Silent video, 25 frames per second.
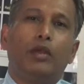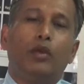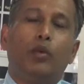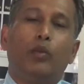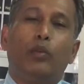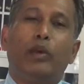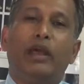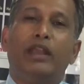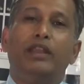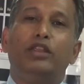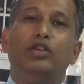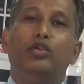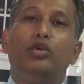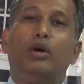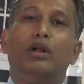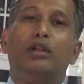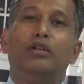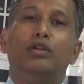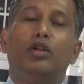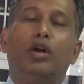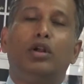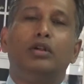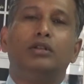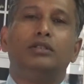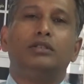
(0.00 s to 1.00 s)
where you are
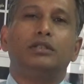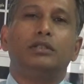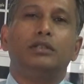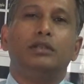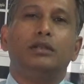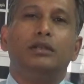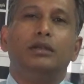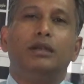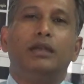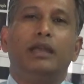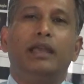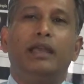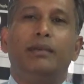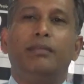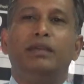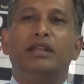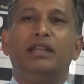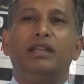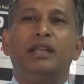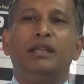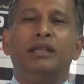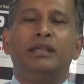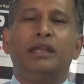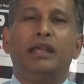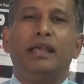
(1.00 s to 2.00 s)
not
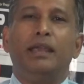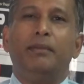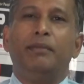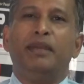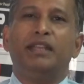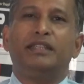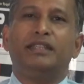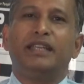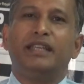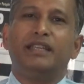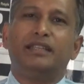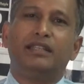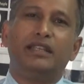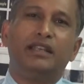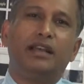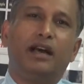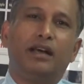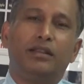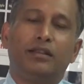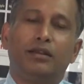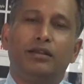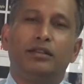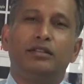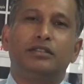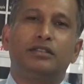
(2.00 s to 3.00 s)
imitating
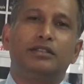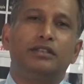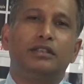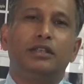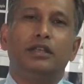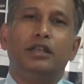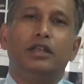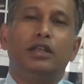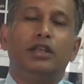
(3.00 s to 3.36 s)
others,